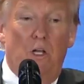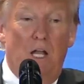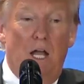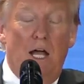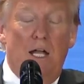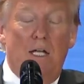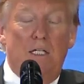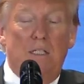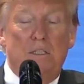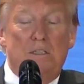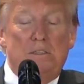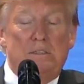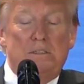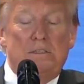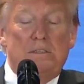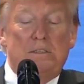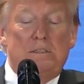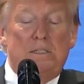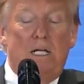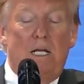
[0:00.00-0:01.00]
a lot,
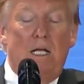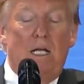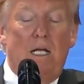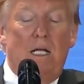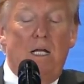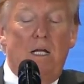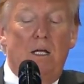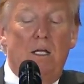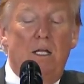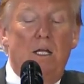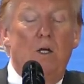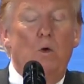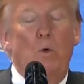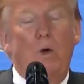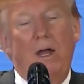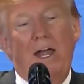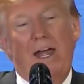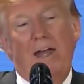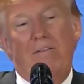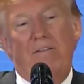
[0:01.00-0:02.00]
you know,
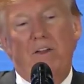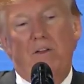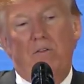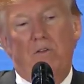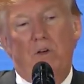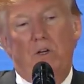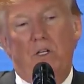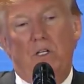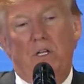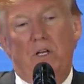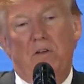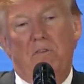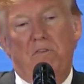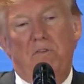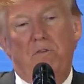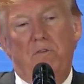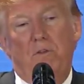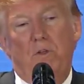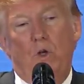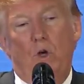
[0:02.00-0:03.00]
we're having very
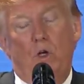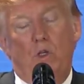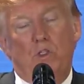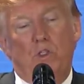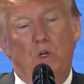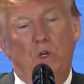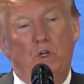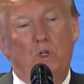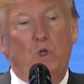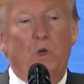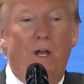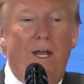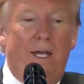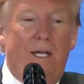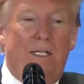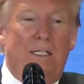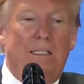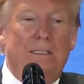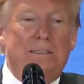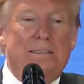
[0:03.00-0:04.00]
tough talks on
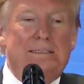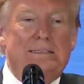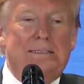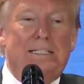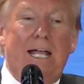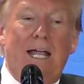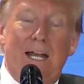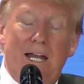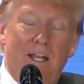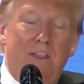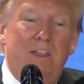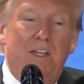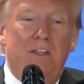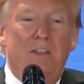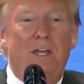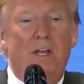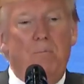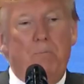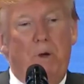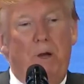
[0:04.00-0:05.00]
trade. And I think
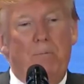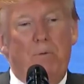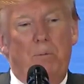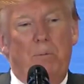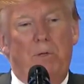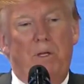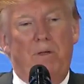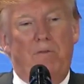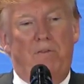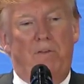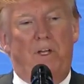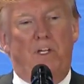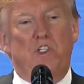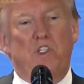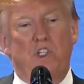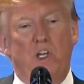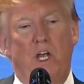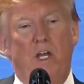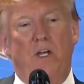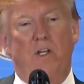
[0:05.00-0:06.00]
that probably affects
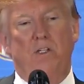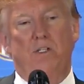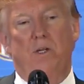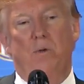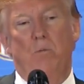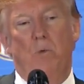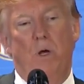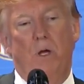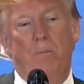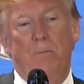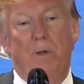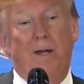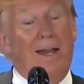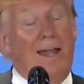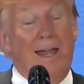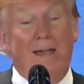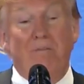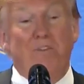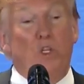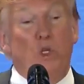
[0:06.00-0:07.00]
China somewhat, but
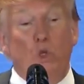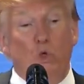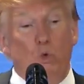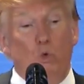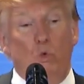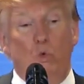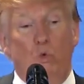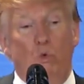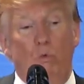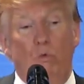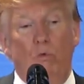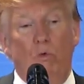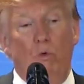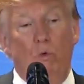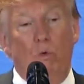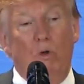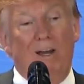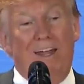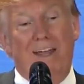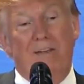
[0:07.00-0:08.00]
I have to do
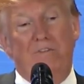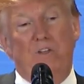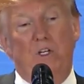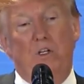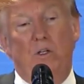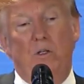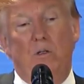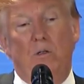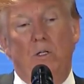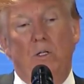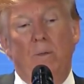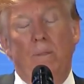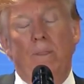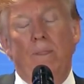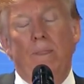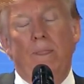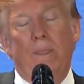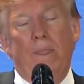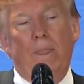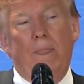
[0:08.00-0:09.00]
what I have to do.
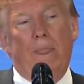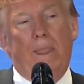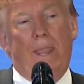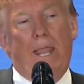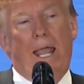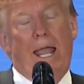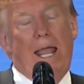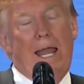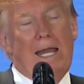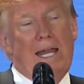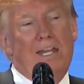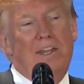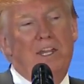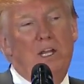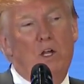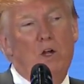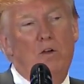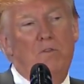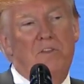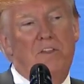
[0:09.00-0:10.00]
And I
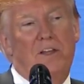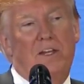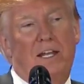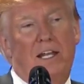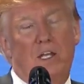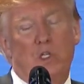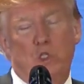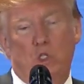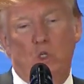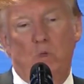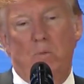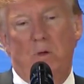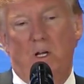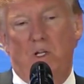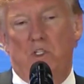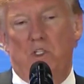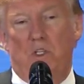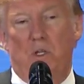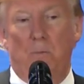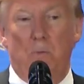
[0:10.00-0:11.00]
think over the last 2
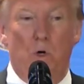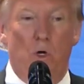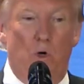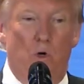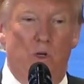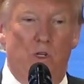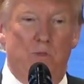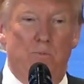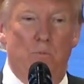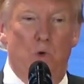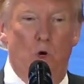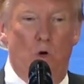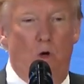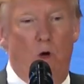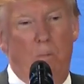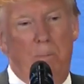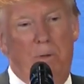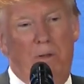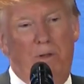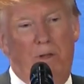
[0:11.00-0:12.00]
months, the border is more
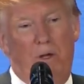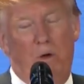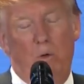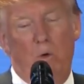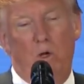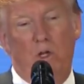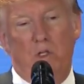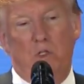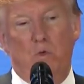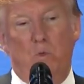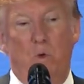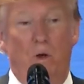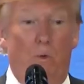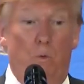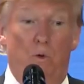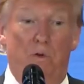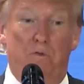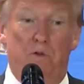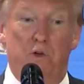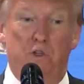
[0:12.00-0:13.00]
open than it was
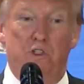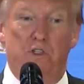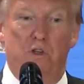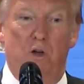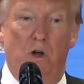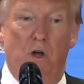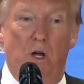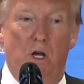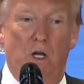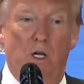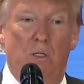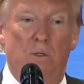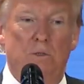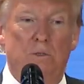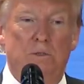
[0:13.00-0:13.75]
when we first started.